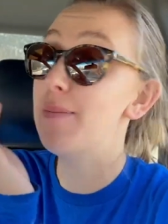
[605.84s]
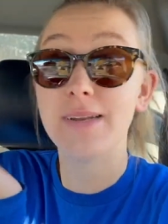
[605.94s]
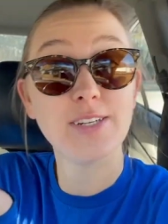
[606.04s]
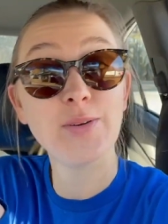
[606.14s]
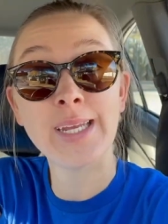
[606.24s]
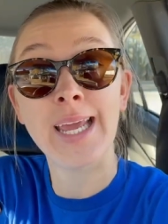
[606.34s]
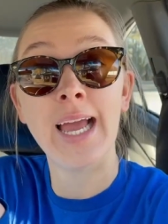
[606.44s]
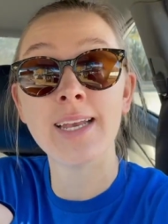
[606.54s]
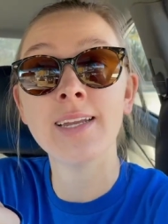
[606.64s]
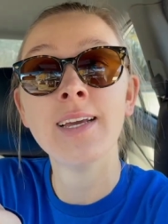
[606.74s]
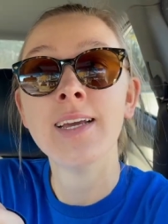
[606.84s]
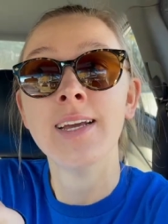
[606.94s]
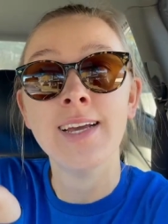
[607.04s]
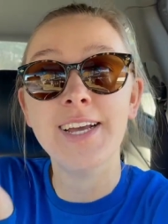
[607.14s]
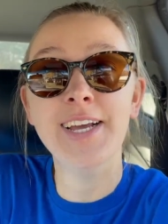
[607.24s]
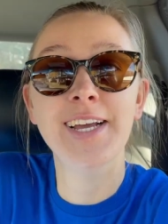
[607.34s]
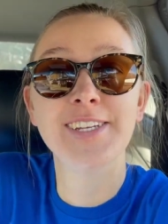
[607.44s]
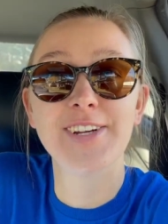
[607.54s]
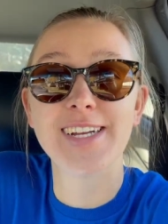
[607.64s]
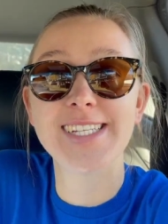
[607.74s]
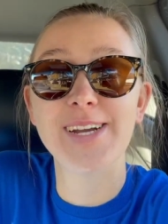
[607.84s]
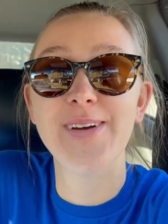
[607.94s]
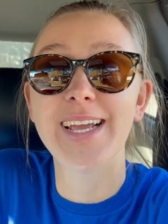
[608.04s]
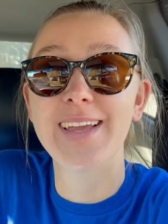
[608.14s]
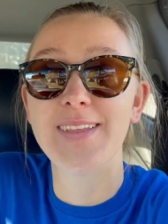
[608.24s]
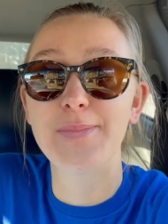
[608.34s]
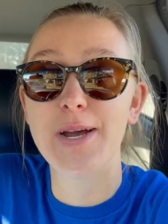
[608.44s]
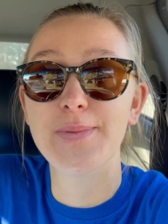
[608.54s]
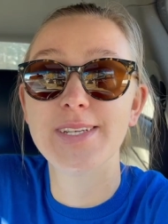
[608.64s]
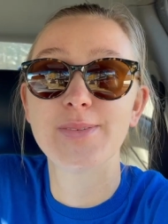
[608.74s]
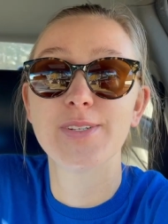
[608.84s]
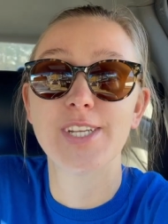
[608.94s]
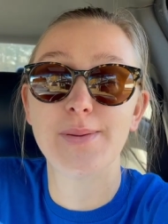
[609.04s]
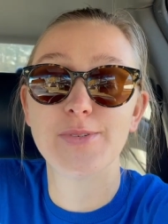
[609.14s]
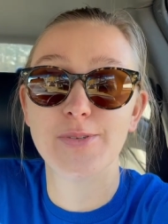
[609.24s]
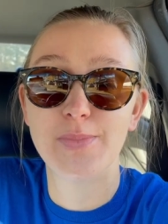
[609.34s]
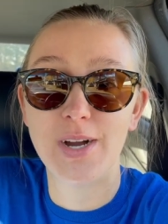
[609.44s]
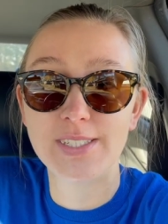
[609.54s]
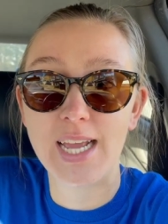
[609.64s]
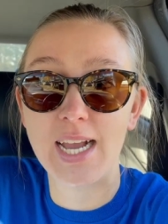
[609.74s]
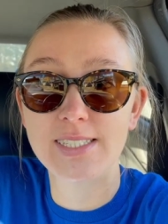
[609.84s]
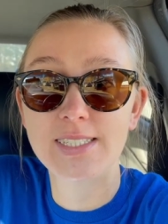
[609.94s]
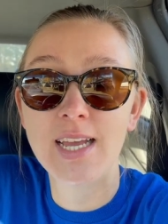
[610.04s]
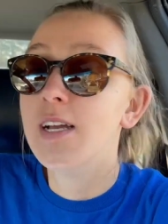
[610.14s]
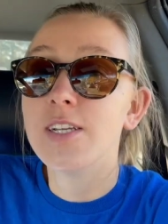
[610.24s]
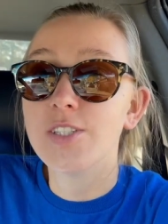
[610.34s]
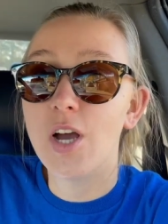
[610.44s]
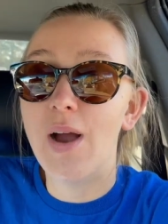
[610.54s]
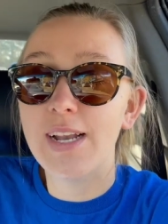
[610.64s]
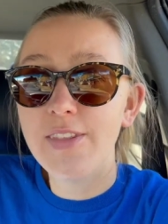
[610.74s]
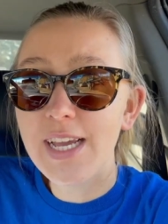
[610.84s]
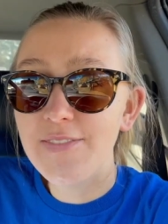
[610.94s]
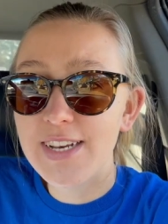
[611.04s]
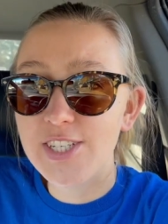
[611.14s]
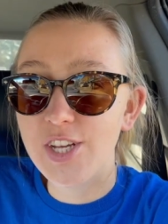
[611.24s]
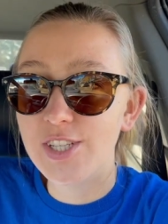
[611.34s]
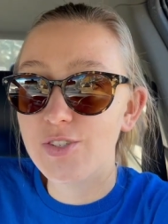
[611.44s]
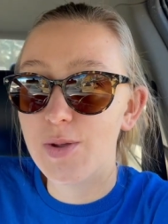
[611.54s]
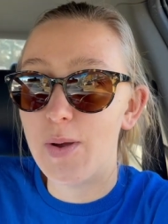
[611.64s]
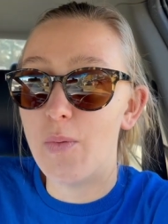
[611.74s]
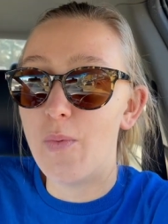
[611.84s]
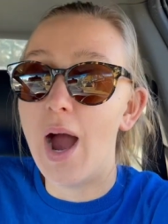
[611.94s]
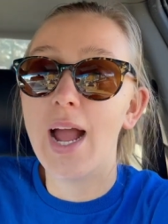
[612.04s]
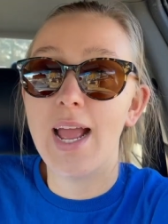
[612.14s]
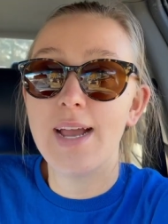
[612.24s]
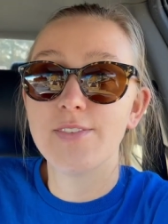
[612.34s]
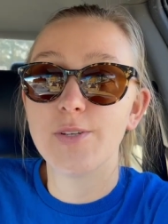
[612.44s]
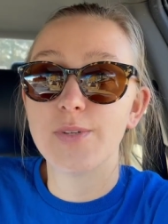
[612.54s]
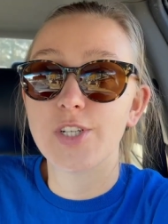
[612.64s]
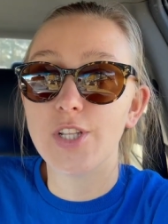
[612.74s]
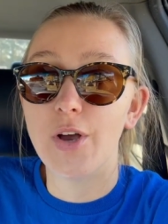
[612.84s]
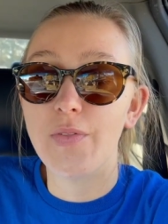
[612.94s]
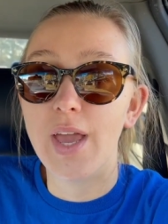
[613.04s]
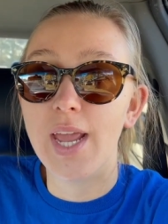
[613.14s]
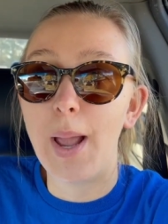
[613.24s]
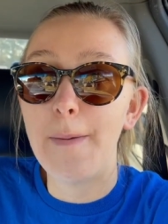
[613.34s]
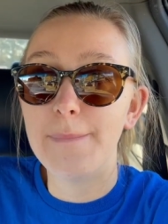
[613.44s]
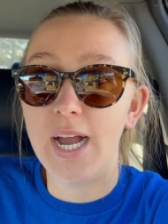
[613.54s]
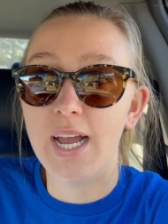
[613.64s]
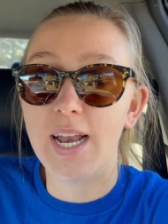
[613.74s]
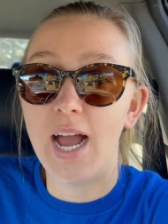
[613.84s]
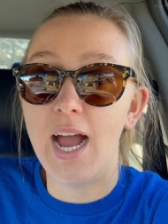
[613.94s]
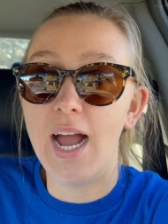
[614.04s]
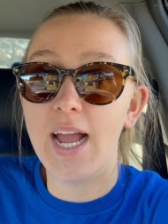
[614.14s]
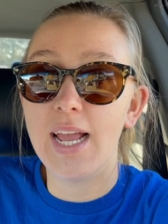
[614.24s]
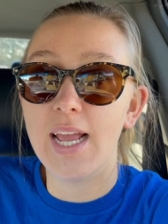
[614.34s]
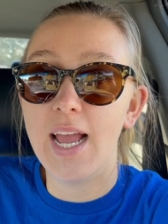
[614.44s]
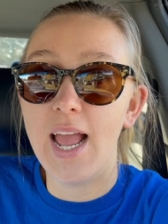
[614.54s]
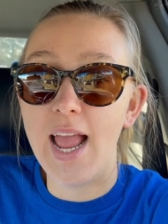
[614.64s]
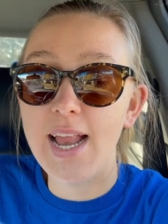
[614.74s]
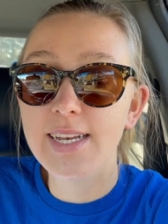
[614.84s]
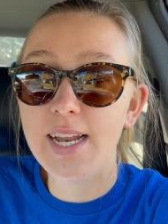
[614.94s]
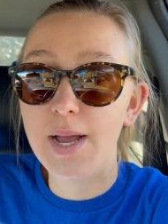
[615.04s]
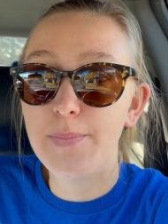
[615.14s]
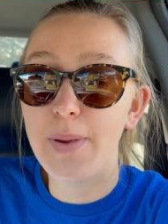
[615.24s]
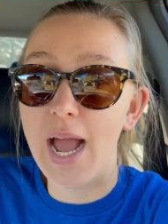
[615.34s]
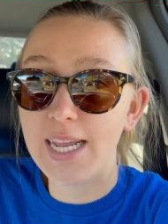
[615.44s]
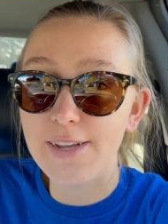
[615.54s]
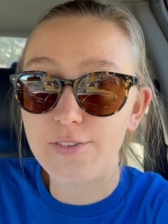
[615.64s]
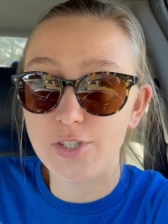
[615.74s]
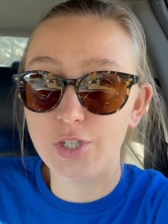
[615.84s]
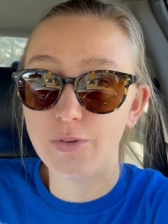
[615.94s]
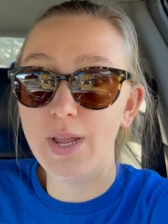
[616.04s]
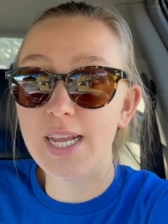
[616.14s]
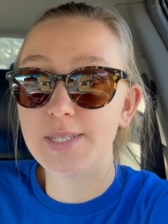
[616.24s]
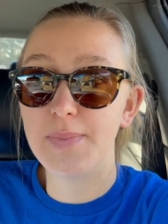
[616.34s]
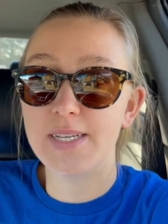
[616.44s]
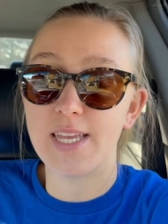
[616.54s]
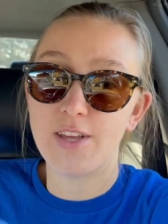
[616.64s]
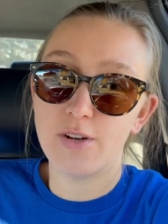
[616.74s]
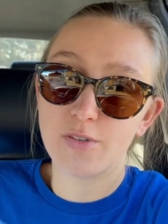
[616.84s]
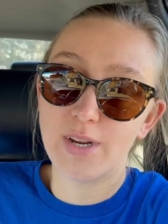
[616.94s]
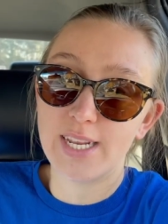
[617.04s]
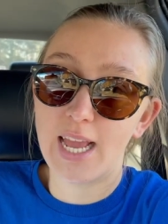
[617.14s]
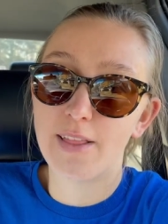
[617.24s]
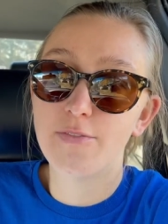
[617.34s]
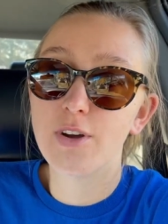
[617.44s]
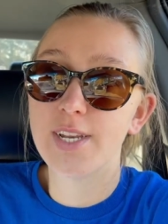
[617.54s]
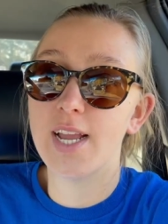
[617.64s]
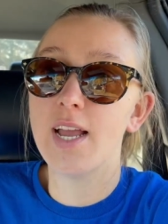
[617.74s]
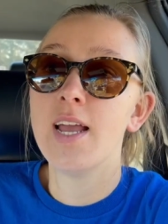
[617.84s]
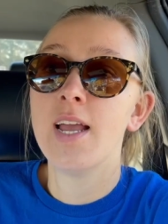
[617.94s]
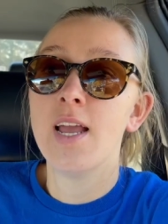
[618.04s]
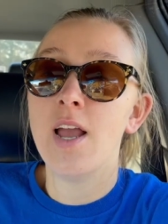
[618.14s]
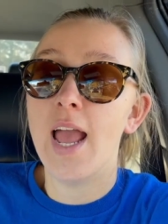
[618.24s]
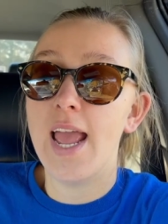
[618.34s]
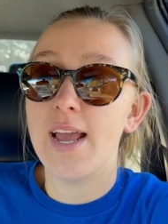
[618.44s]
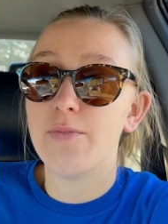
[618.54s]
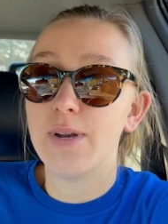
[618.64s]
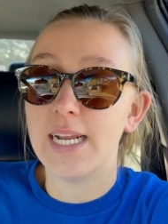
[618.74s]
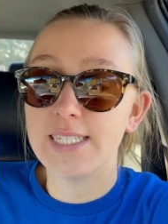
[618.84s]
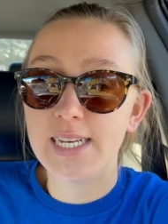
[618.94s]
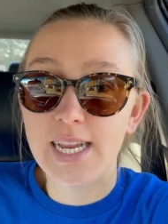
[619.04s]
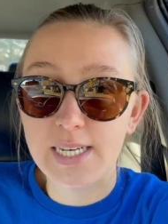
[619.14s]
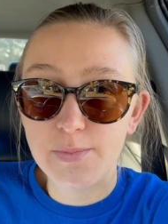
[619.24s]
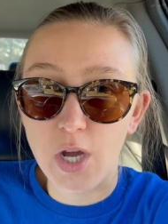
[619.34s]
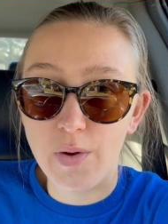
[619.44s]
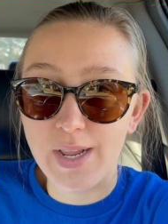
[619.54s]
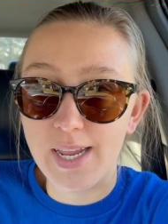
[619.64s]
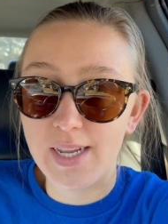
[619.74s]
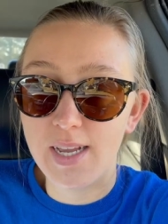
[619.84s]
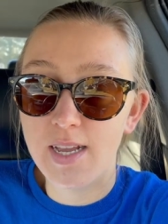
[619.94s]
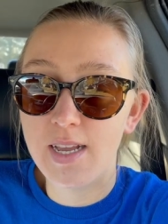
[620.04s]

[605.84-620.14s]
gonna do it again and try to stay awake, and then I'll probably switch it up to podcast. So I don't think I finished telling the story about why I have so much clothing, but I ended up packing for two weeks because I thought I was going to California, and when I didn't end up going